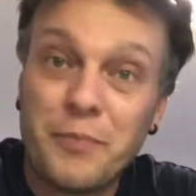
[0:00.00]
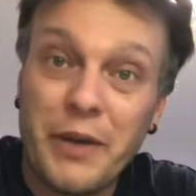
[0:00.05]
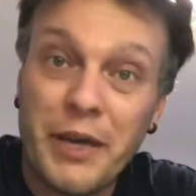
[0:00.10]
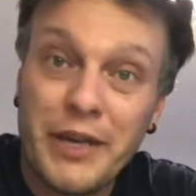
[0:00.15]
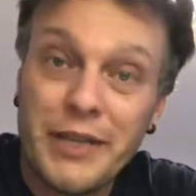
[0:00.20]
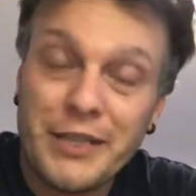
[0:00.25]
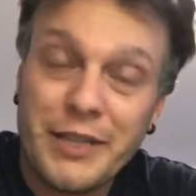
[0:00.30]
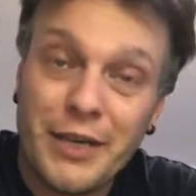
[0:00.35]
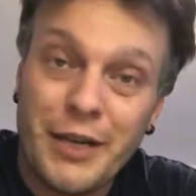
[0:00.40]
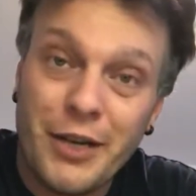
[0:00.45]

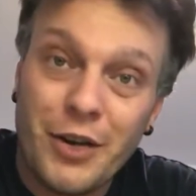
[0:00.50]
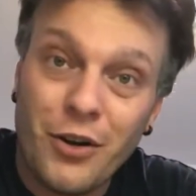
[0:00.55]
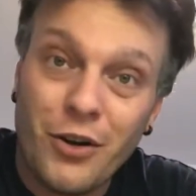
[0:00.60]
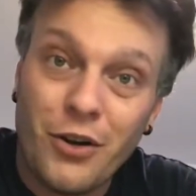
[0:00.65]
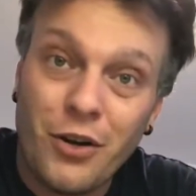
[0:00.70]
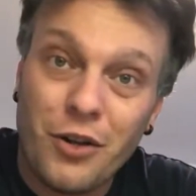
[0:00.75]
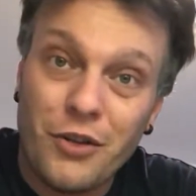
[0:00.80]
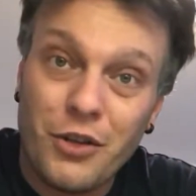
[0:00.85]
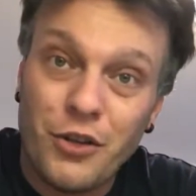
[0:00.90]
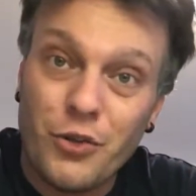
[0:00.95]
base
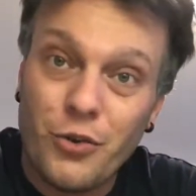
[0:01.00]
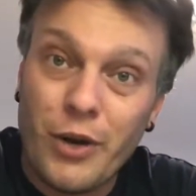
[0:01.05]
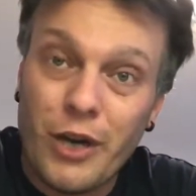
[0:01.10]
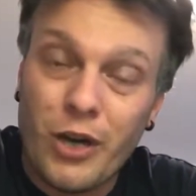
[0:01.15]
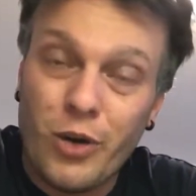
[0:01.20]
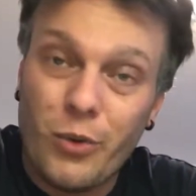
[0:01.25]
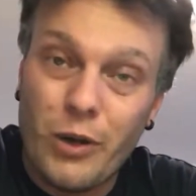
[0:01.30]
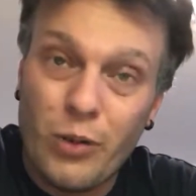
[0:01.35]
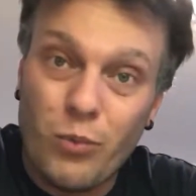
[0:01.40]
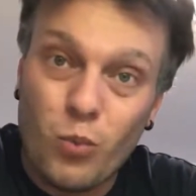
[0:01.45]
here on the Drag
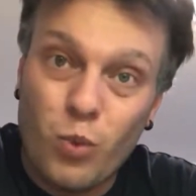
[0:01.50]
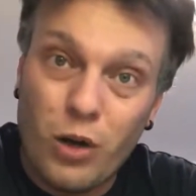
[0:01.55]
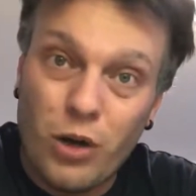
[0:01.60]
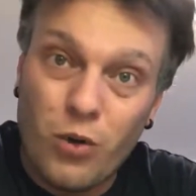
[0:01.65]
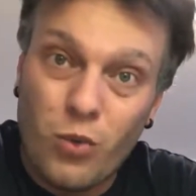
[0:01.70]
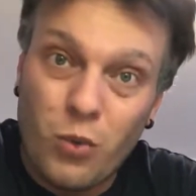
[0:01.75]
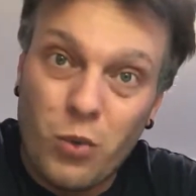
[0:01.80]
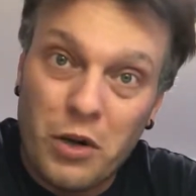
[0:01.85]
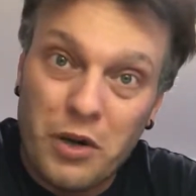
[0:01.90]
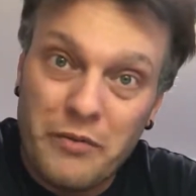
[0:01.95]
Queen
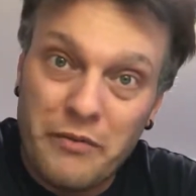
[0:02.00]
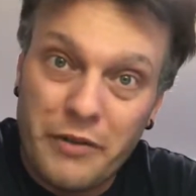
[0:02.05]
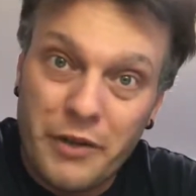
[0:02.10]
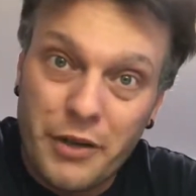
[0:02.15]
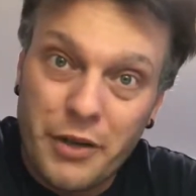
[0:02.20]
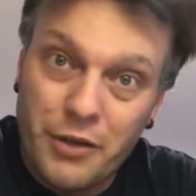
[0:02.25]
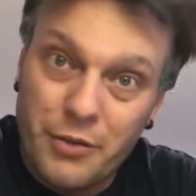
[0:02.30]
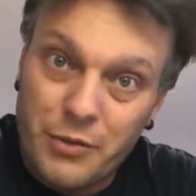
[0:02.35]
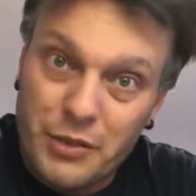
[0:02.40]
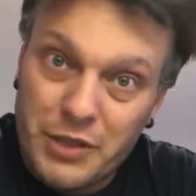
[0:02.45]
101
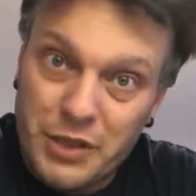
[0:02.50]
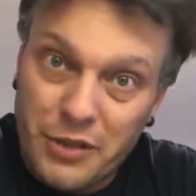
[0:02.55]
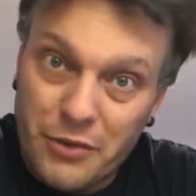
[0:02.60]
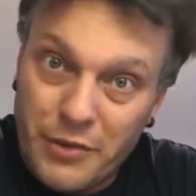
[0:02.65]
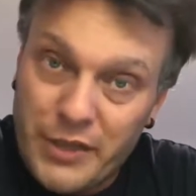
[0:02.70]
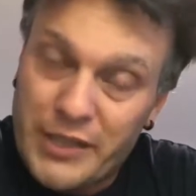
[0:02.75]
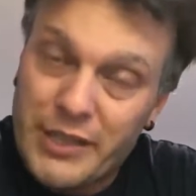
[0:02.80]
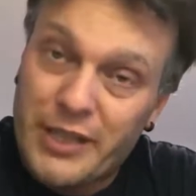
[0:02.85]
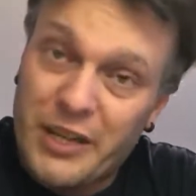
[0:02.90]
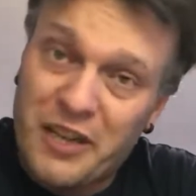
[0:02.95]
video
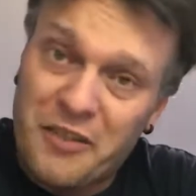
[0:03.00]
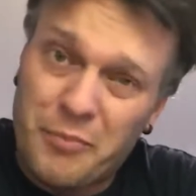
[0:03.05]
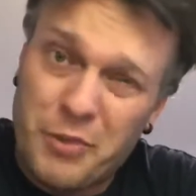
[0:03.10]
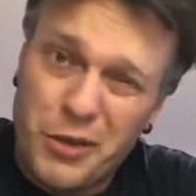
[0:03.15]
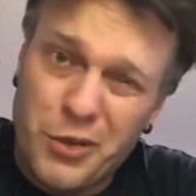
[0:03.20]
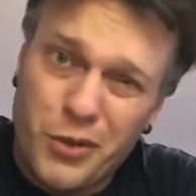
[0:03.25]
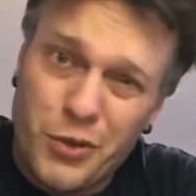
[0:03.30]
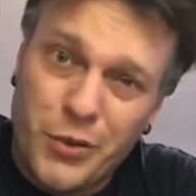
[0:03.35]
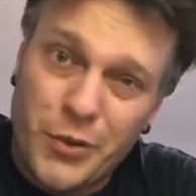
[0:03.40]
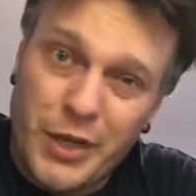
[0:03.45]
series that I've been
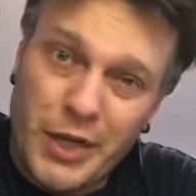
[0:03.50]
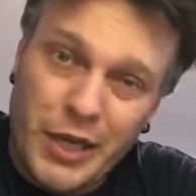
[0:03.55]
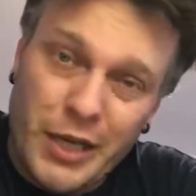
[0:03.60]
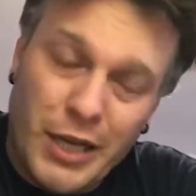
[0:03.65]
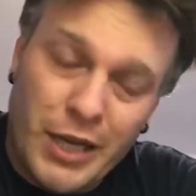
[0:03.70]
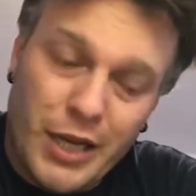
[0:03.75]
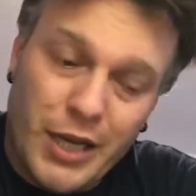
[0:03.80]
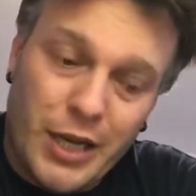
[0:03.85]
doing